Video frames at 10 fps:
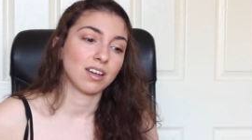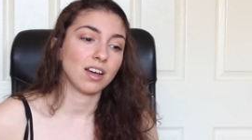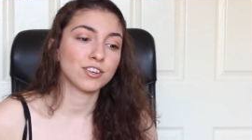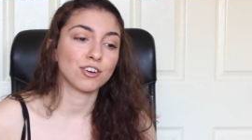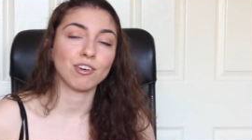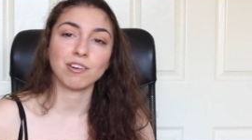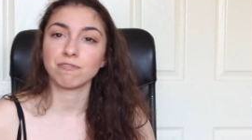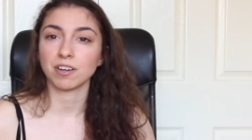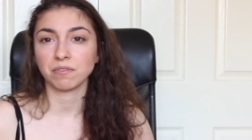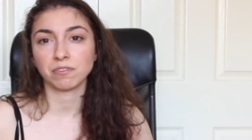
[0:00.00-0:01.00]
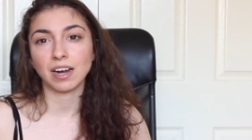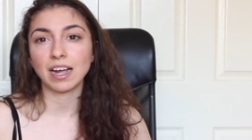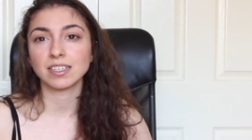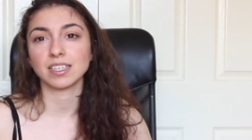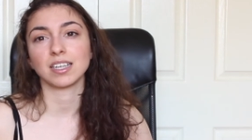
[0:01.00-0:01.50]
I don't know, a fund for
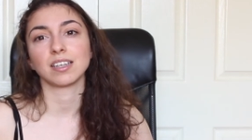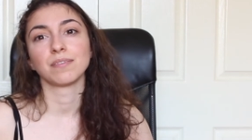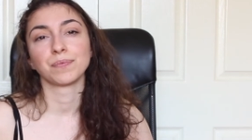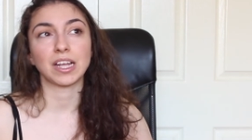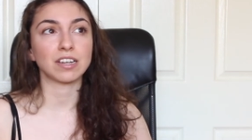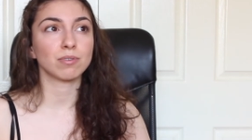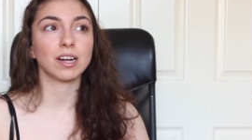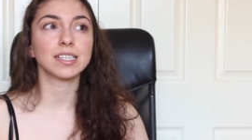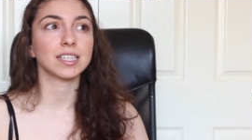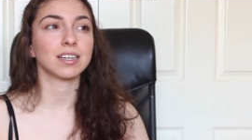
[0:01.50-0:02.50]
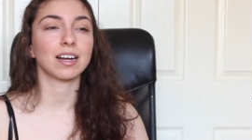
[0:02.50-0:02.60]
acting. That's what I did.